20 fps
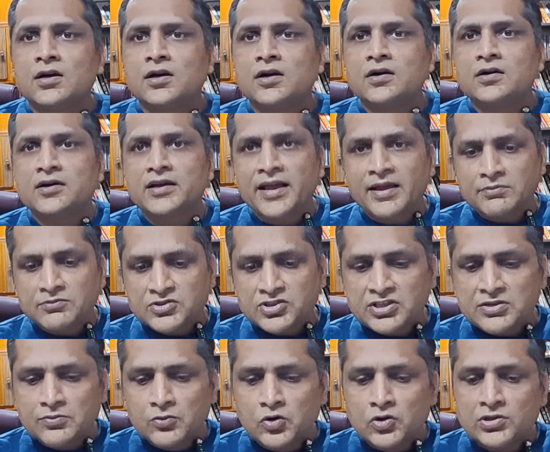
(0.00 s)

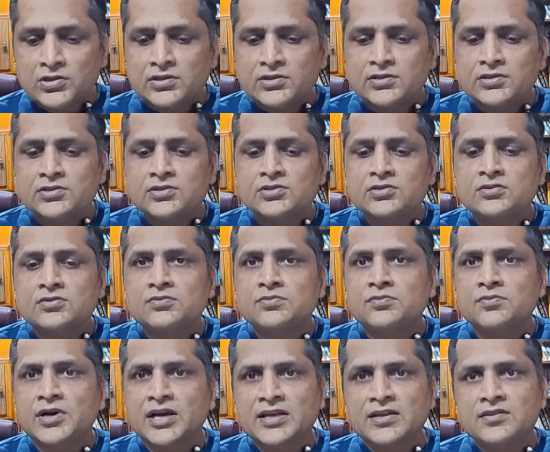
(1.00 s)
MG Motors,
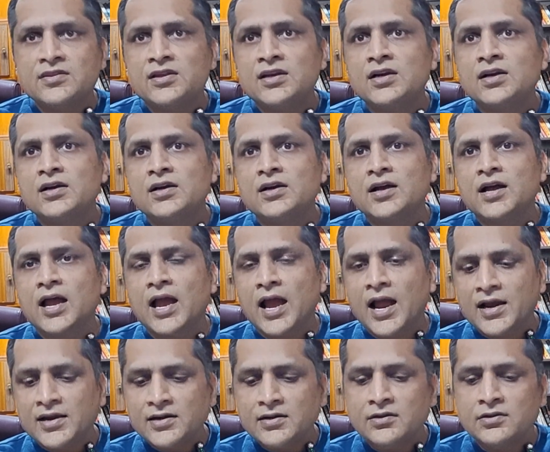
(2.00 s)
Mahindra,
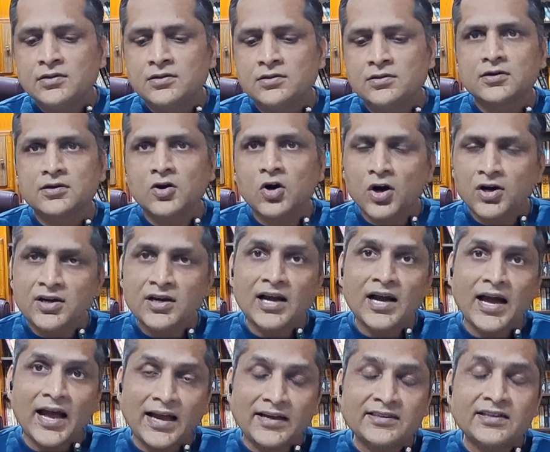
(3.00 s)
and Honda
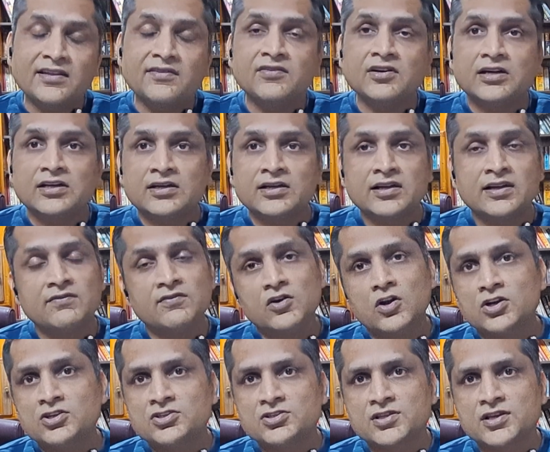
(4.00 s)
Activa have
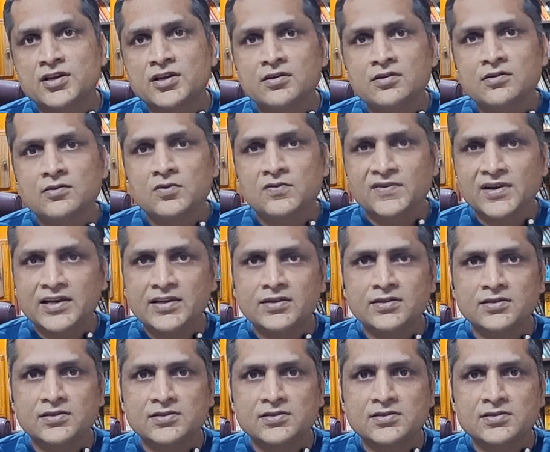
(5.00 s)
launched their
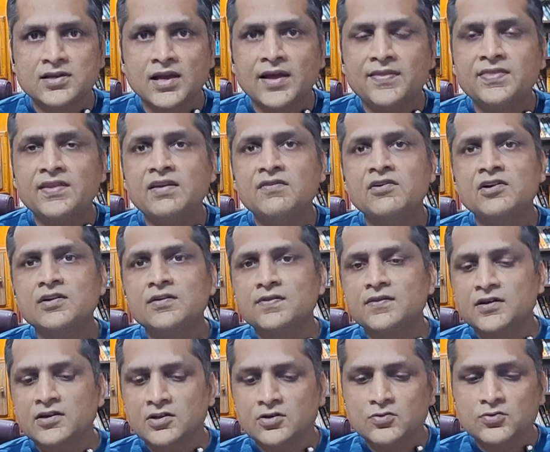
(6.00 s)
vehicles, and they were
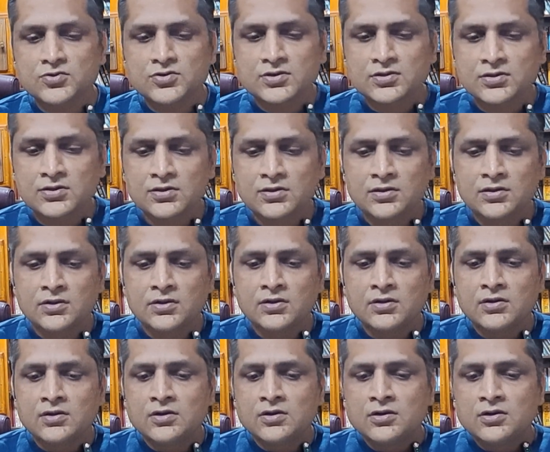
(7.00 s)
in the news.
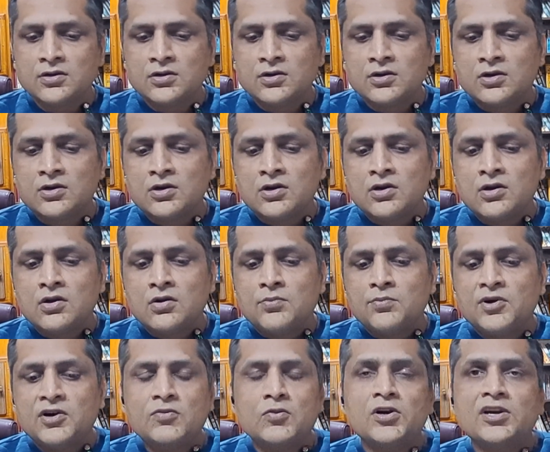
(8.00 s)

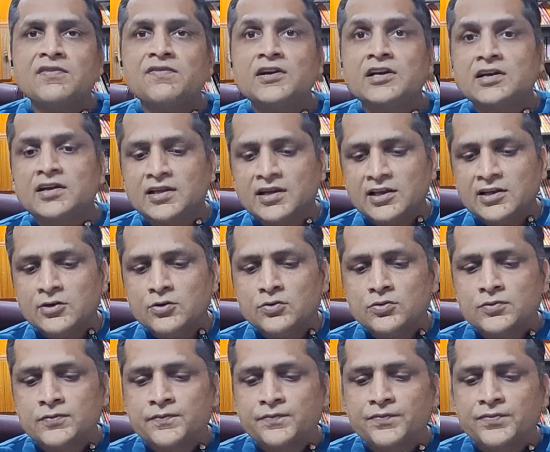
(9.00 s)
But what if I tell
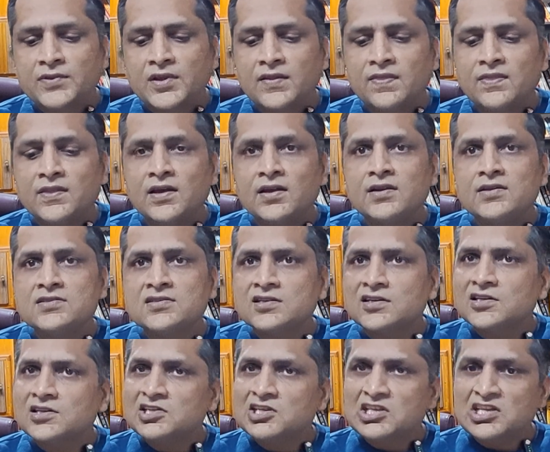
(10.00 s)
you that there is
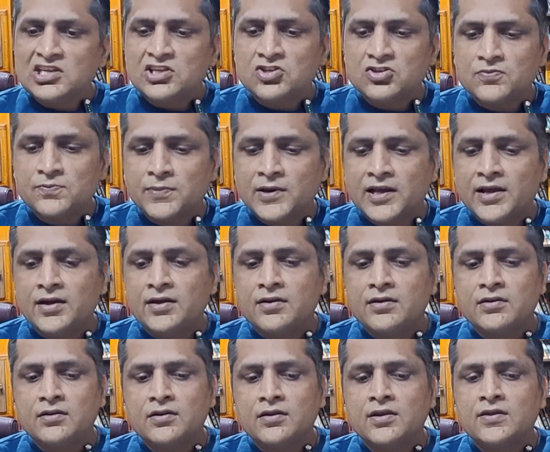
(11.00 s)
a niche
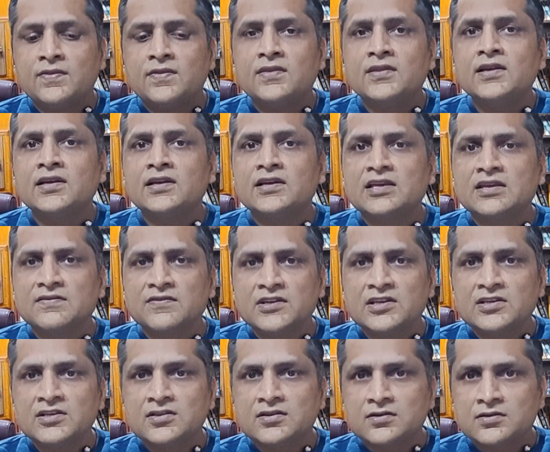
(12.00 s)
player in the
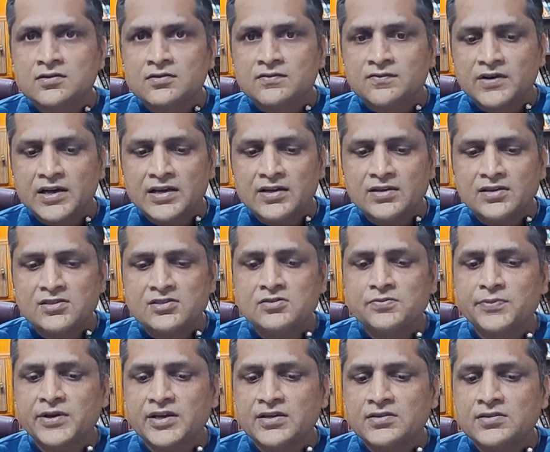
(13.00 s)
EV vehicle
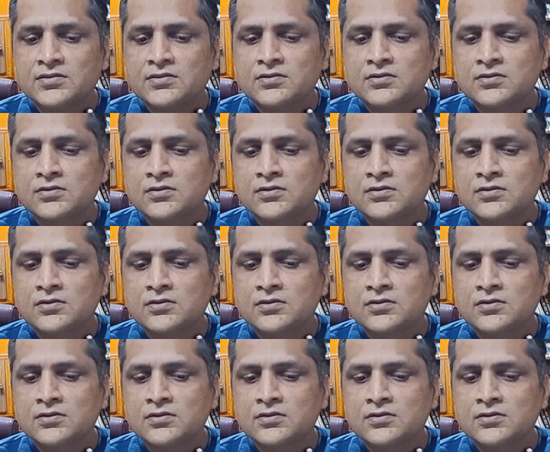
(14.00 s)
space,